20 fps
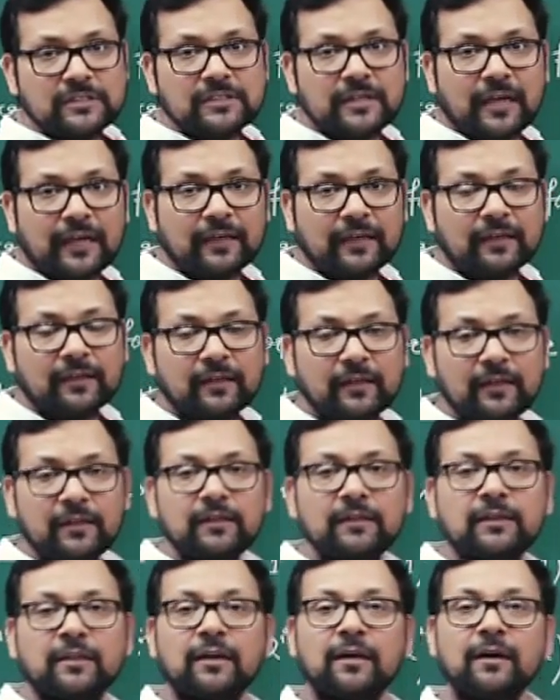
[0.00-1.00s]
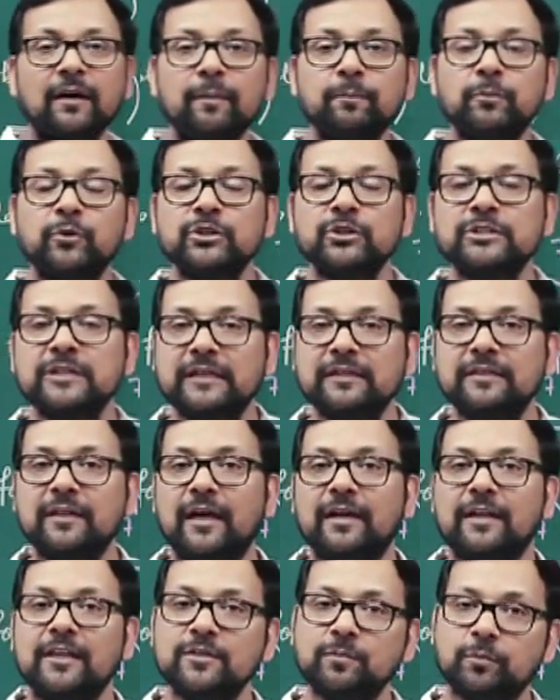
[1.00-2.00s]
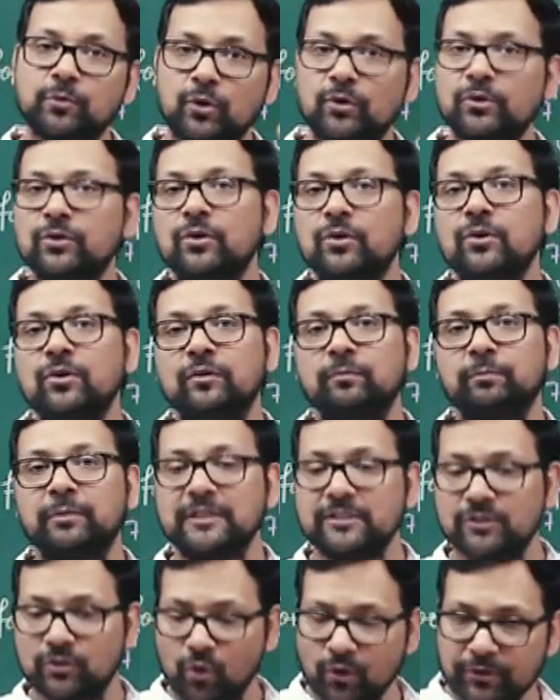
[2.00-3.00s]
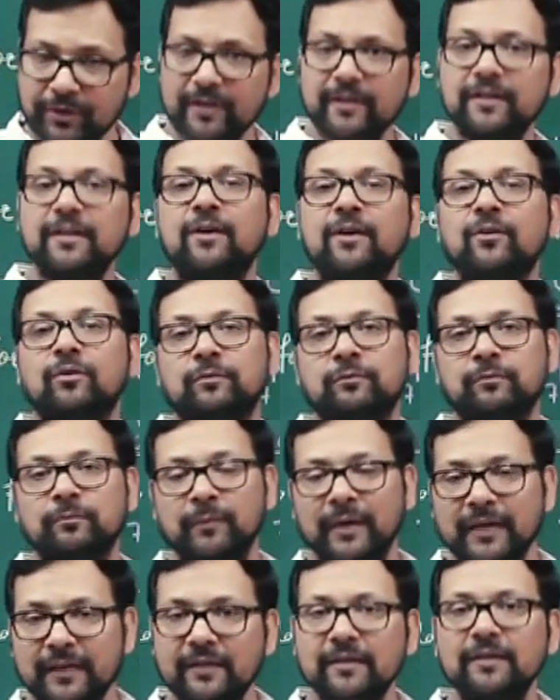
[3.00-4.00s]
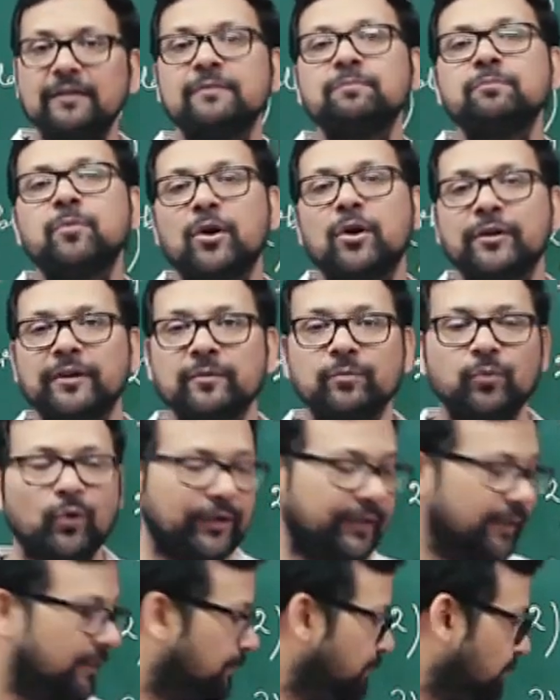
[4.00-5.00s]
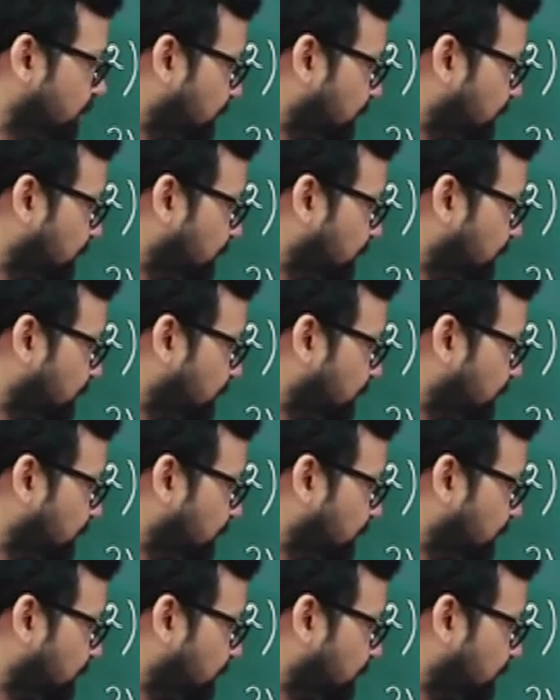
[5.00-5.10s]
cycle, the projectile is proton. Please note it down, make it an important point.